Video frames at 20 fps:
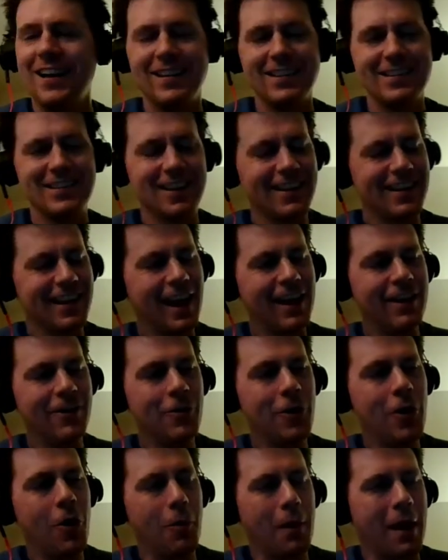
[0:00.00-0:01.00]
But, like, I don't
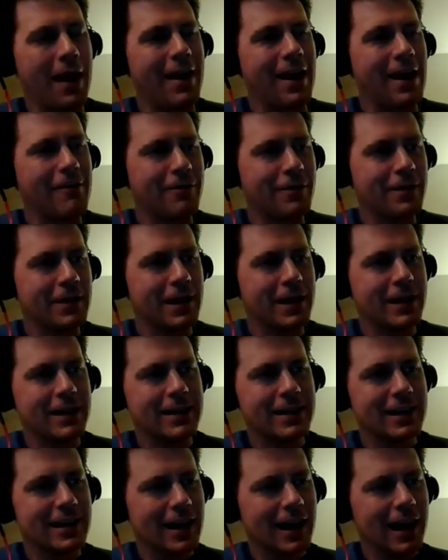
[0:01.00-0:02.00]
know, man. I feel
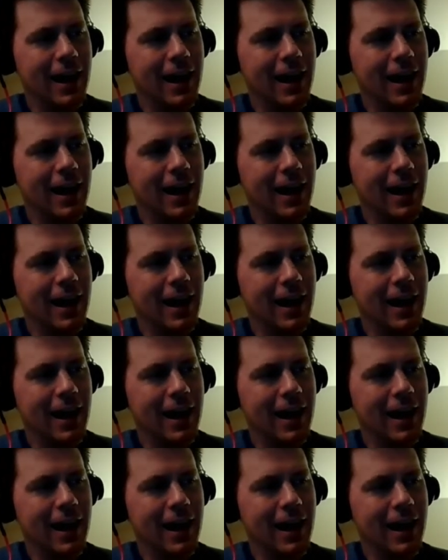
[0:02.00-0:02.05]
like